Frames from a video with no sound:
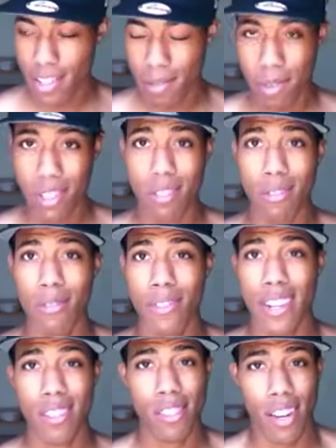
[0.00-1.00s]
To be truthful,
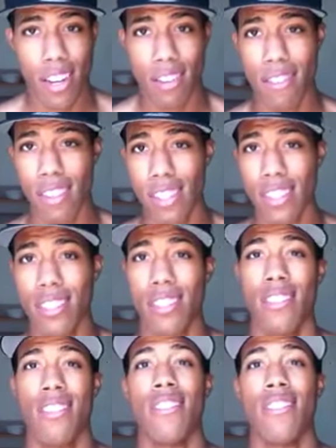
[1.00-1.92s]
that's all I do at least.